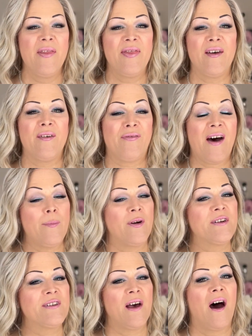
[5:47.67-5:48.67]
The
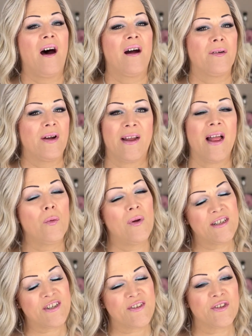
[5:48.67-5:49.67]
fibers are Raquel
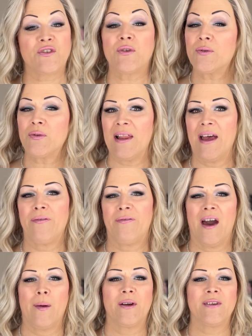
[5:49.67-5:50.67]
Welch's true-to-life
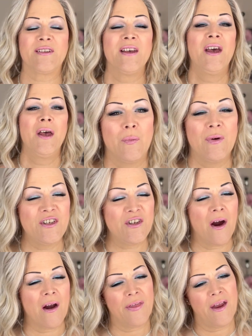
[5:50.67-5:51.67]
fibers, which
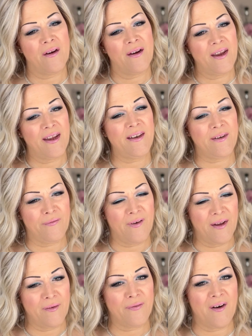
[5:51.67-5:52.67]
are their
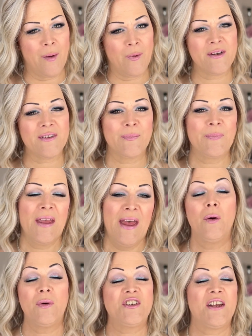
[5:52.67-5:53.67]
heat-defined fibers,
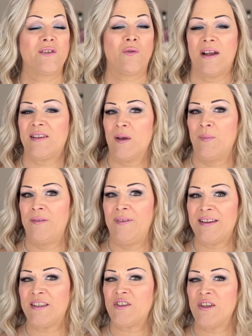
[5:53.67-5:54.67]
which has quite some
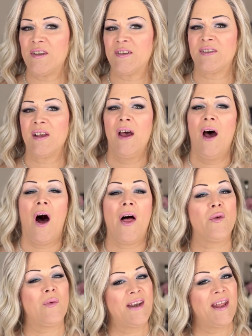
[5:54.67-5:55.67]
advantages. On
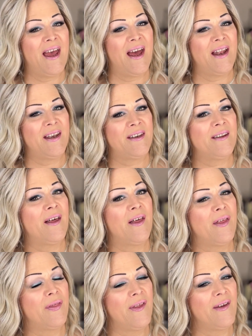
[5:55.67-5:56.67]
the one hand,
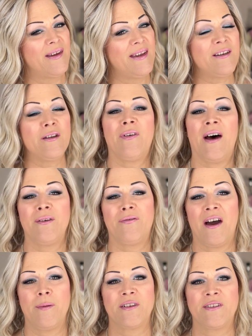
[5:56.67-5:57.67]
the heat-defined
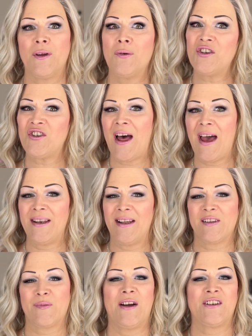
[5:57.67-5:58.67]
fibers don't shine
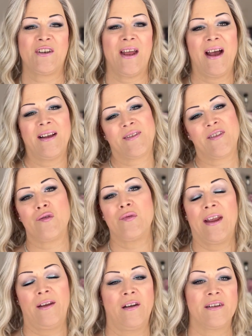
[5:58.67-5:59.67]
as much as the
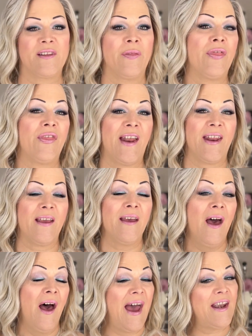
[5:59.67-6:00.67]
regular synthetic,
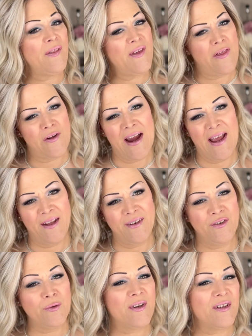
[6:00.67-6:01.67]
and on the other hand,
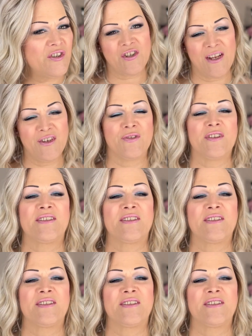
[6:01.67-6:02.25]
you can change the